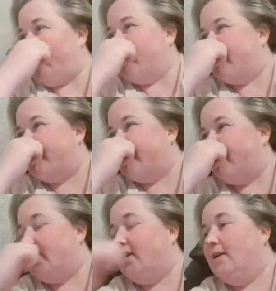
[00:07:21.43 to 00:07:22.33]
Yes,
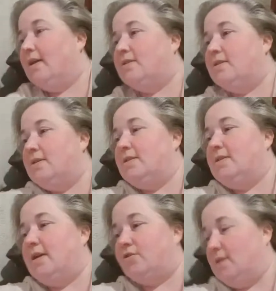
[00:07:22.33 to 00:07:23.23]
they did the X-rays, and
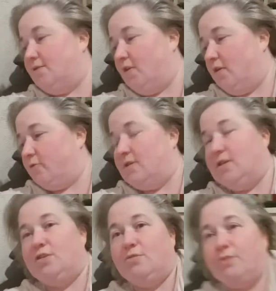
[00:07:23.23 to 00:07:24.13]
that is fibrous tissue,
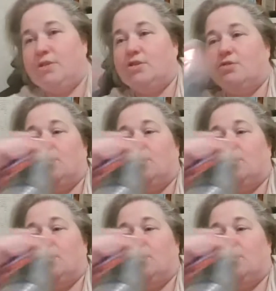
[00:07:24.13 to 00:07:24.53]
which is good.